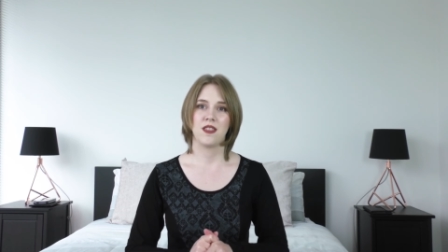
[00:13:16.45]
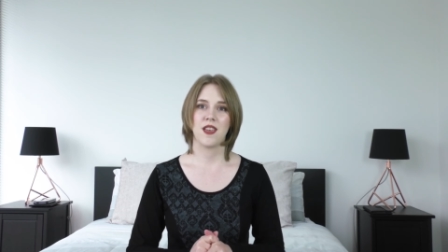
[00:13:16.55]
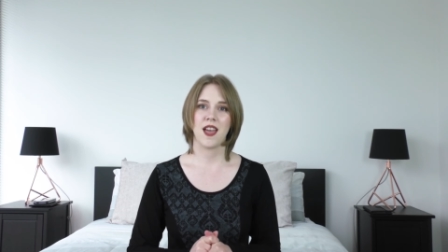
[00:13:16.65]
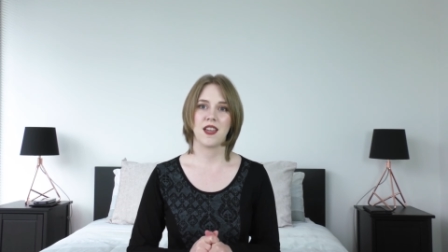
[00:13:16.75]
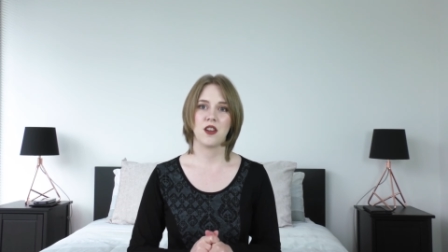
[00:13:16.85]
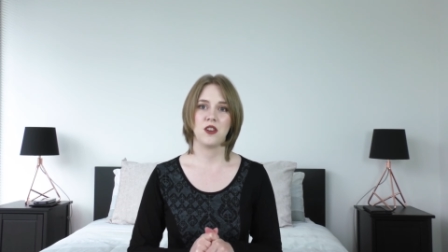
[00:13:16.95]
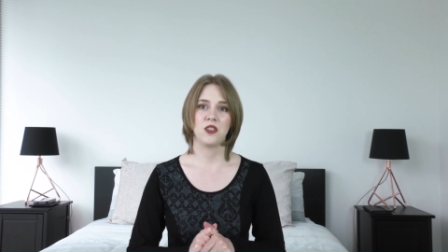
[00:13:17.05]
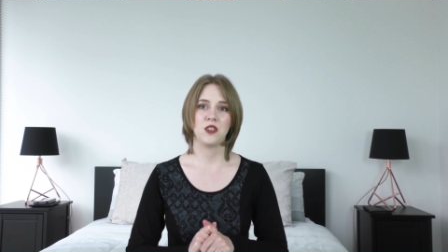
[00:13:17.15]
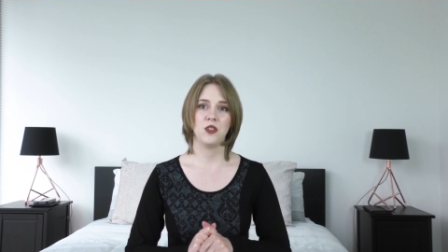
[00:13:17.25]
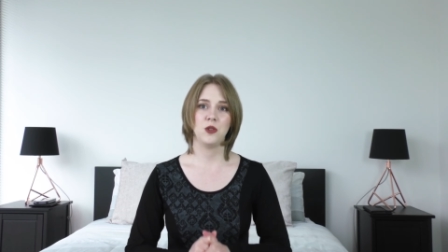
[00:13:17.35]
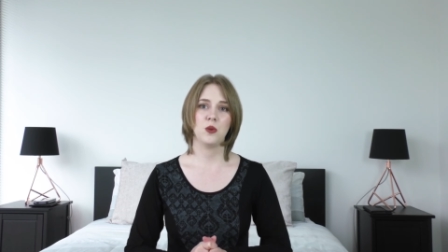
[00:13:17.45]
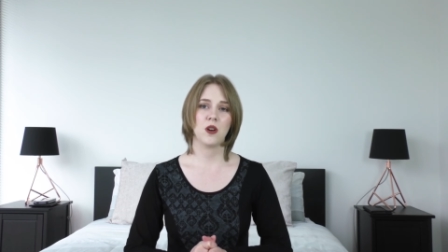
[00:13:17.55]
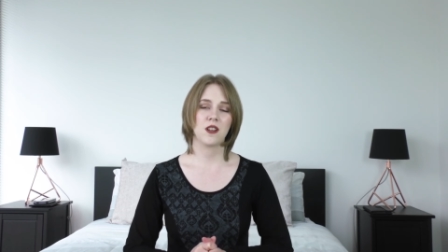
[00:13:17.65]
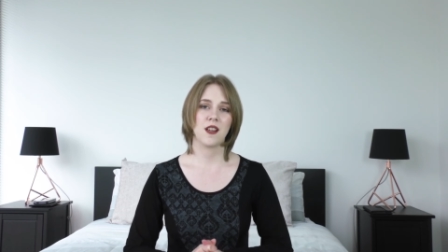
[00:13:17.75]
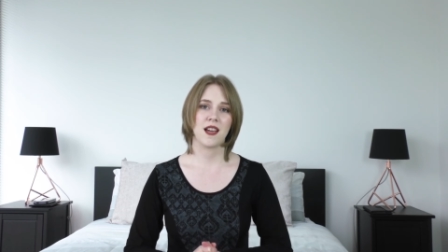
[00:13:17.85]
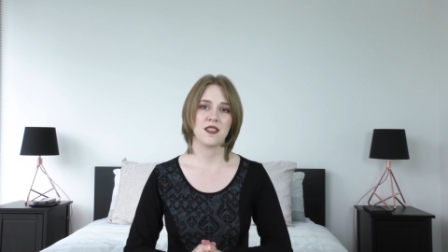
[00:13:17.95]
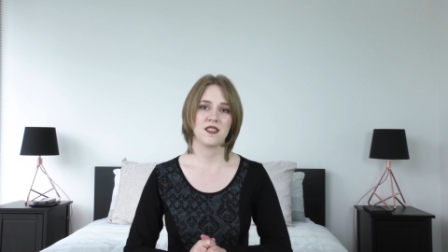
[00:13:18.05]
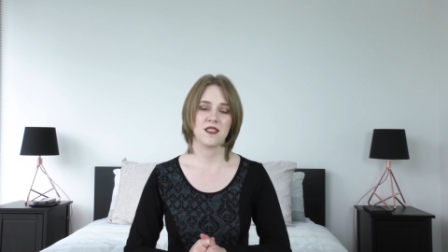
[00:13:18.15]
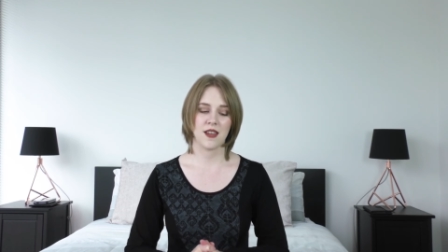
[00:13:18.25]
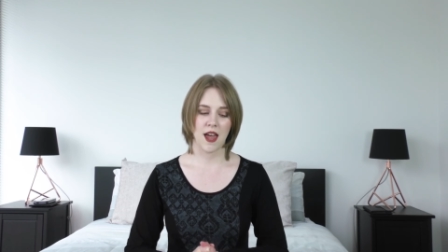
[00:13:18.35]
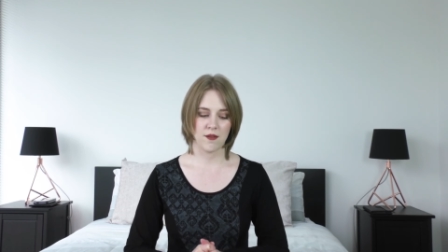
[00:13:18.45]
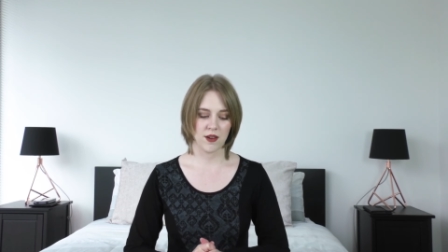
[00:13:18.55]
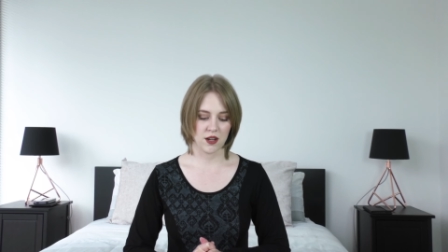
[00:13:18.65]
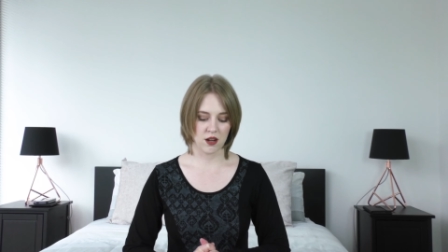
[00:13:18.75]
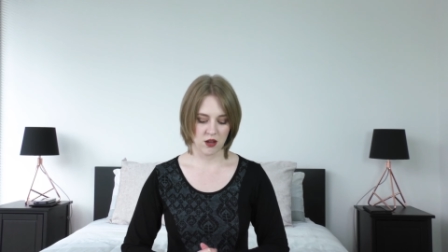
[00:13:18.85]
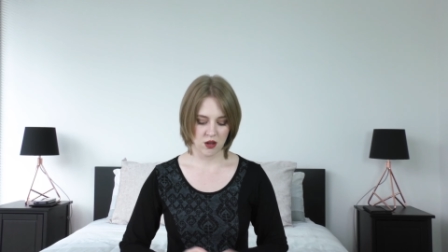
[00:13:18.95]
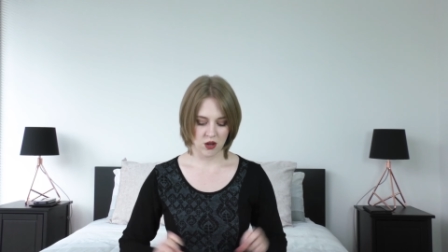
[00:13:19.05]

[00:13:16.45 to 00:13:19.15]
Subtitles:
then you are classed as having